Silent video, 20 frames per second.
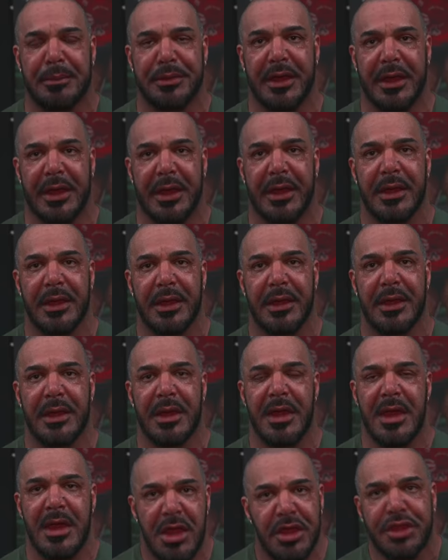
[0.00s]
there.
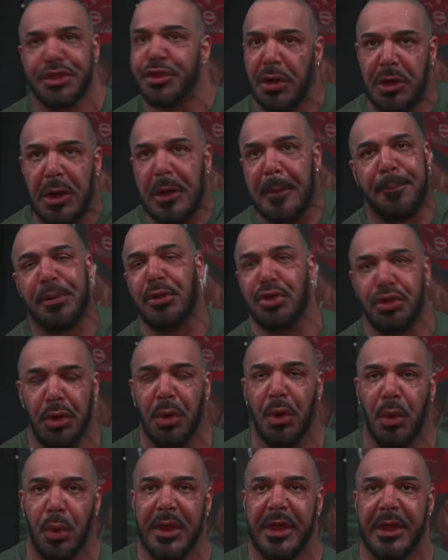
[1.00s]
It's not going to pull
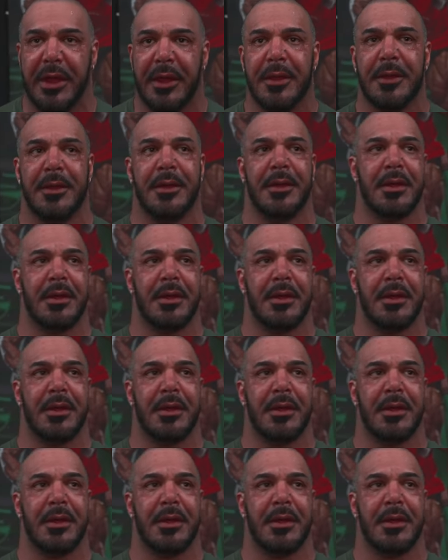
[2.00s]
you away.